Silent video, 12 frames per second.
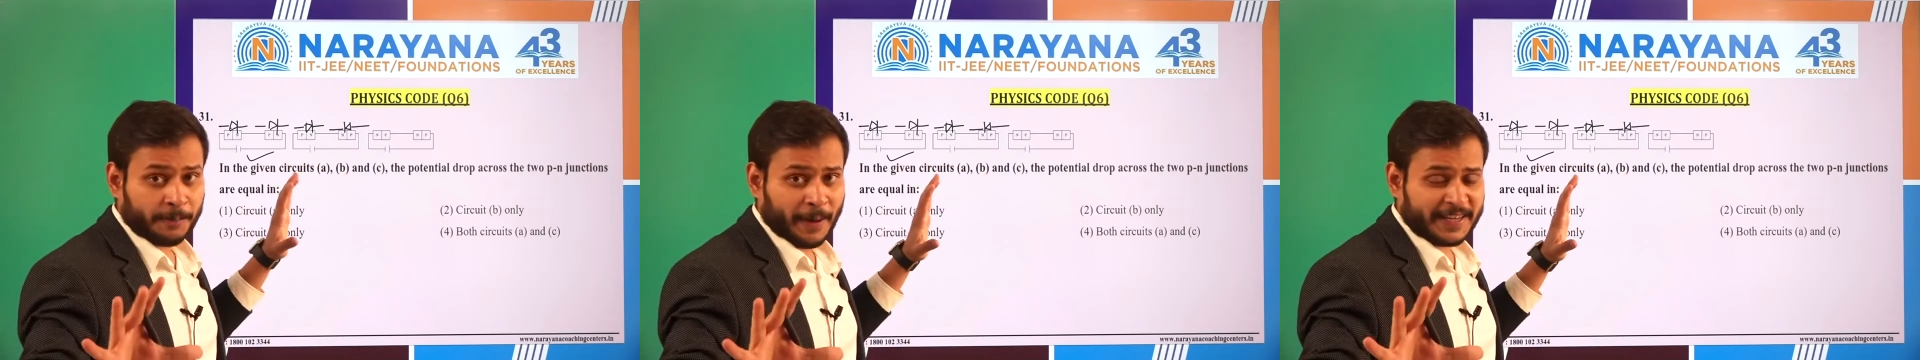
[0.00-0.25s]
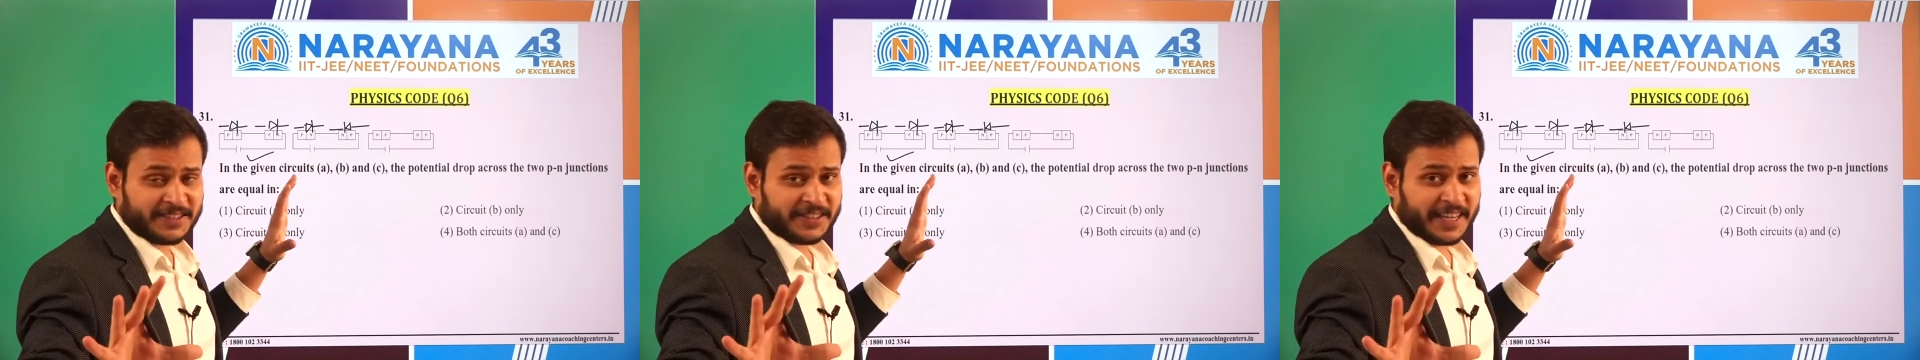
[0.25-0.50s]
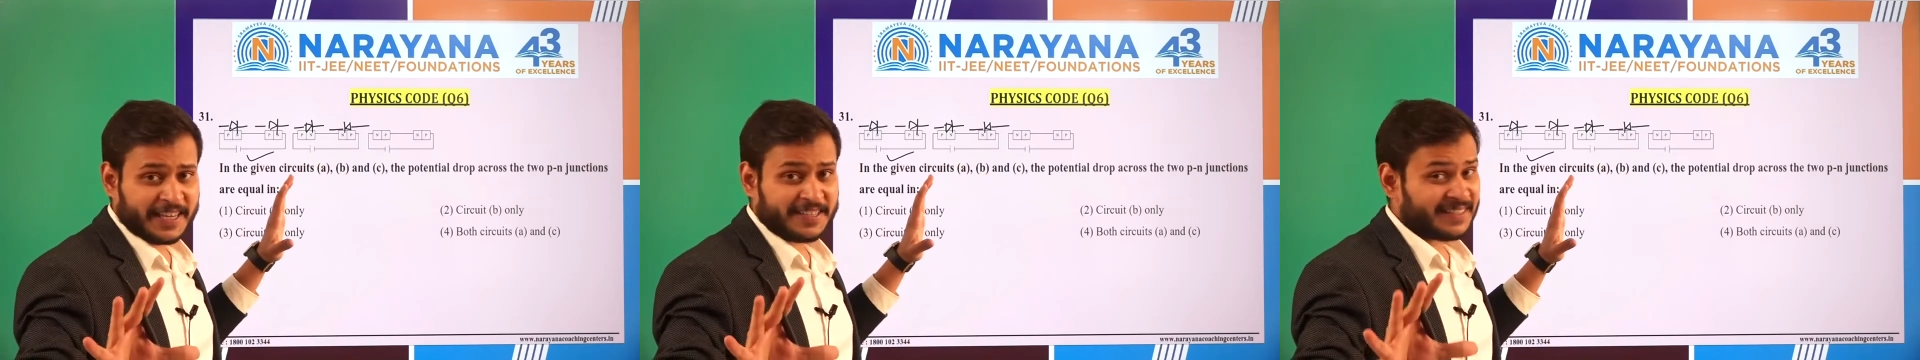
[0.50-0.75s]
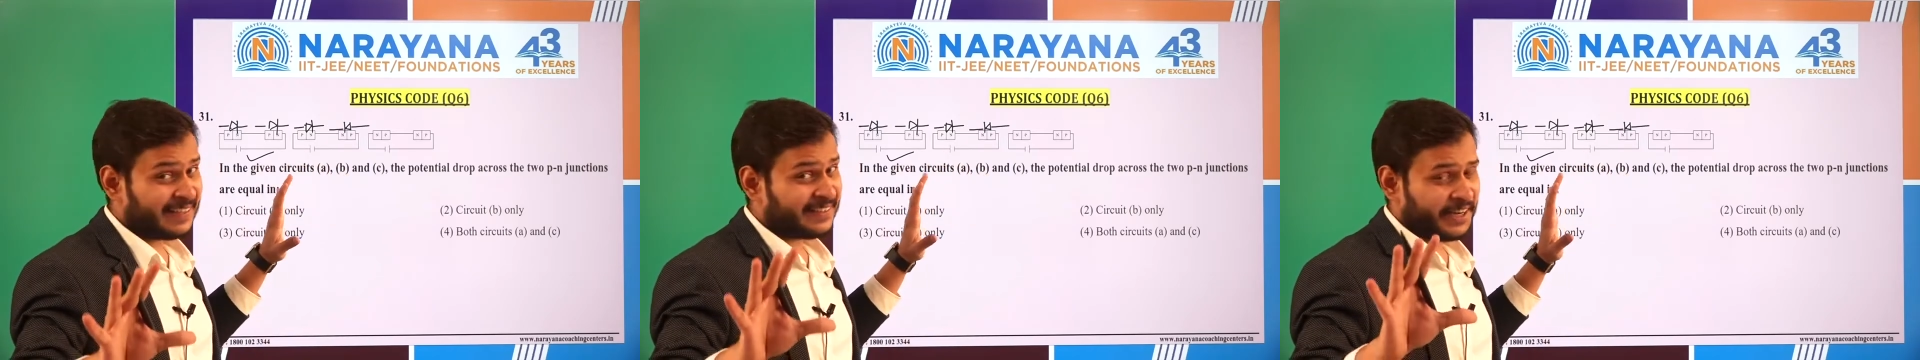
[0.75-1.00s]
biased
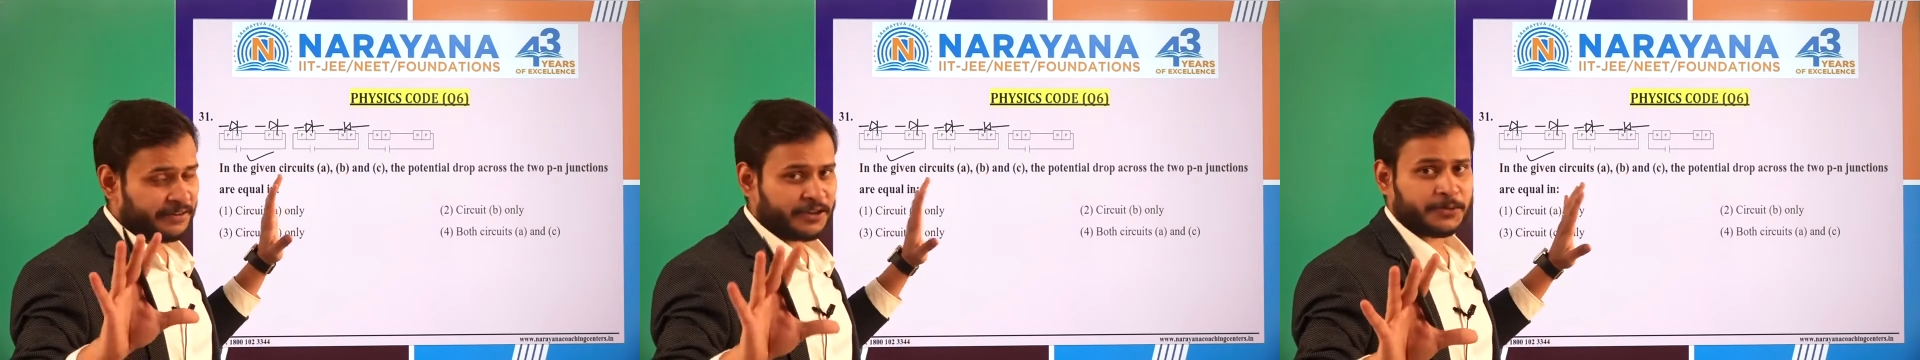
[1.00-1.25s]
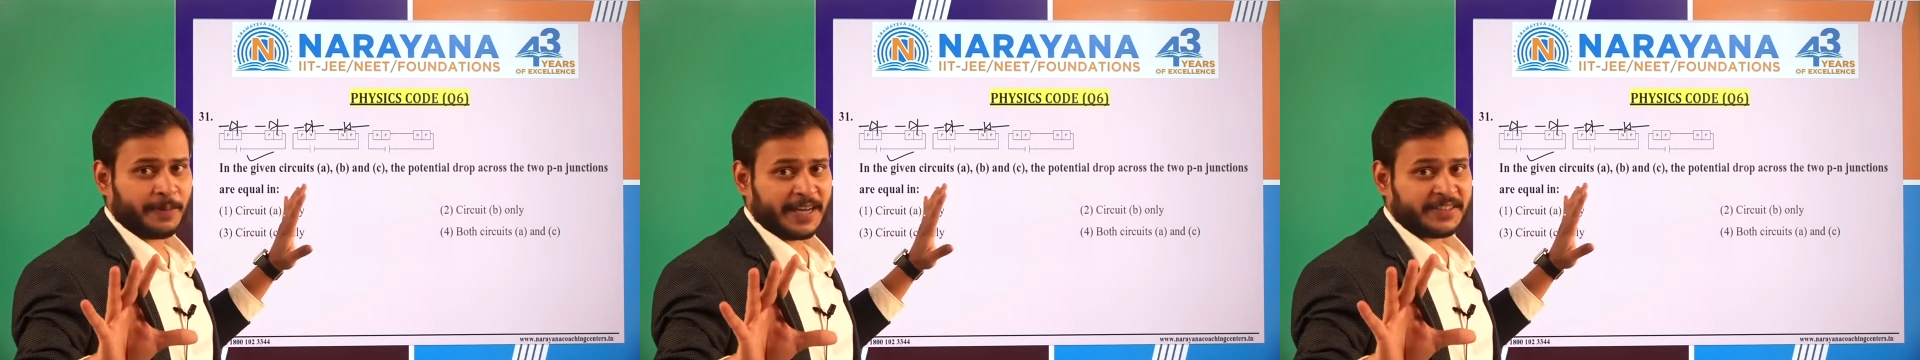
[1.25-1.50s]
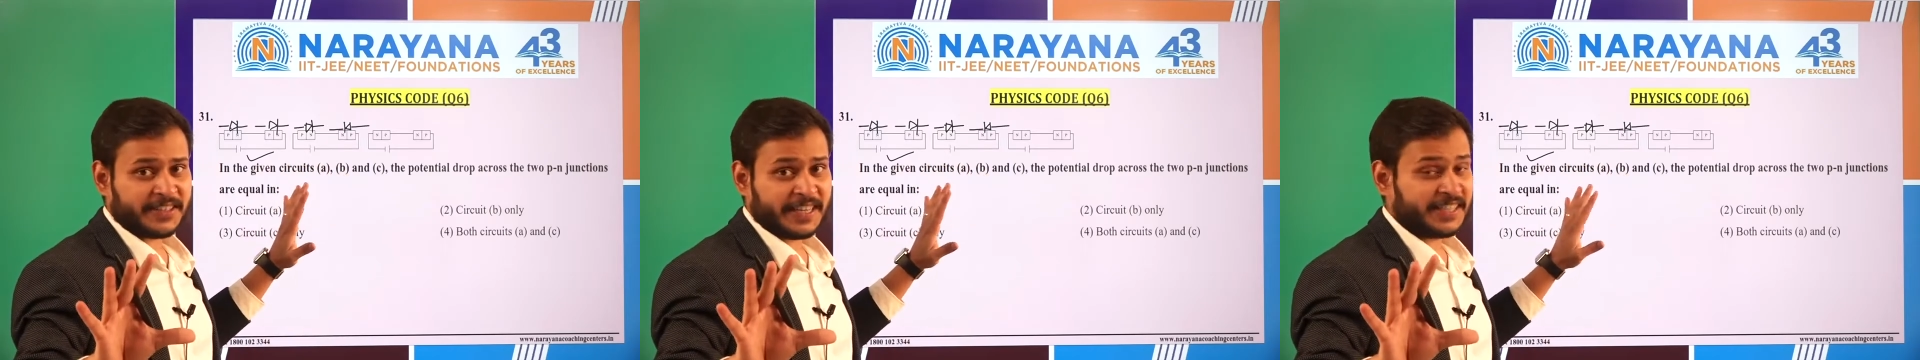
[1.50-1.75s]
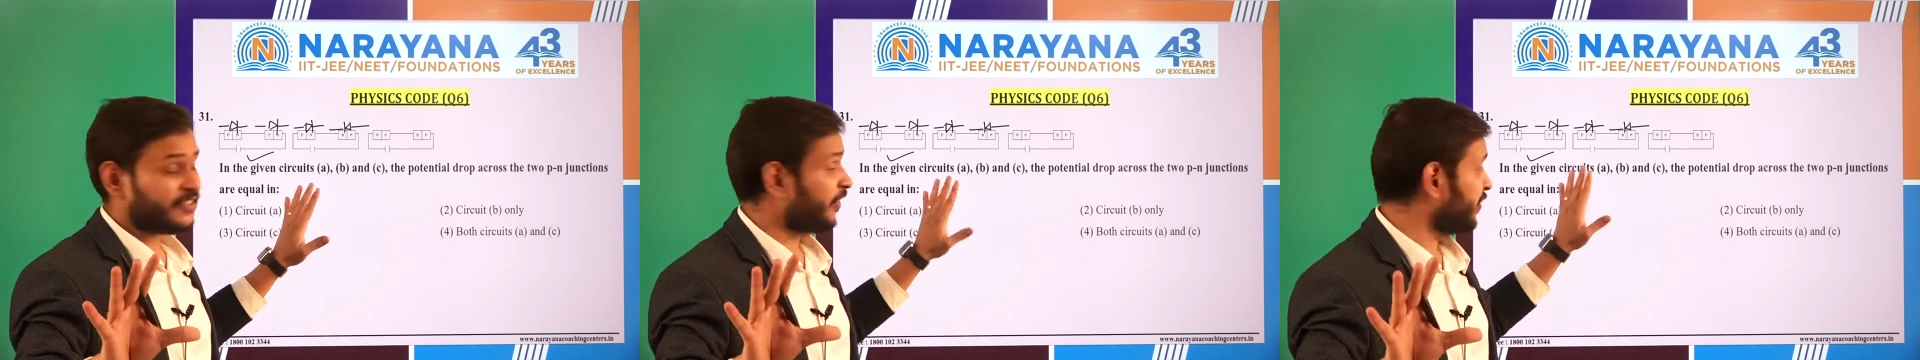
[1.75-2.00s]
case and the reverse biased case,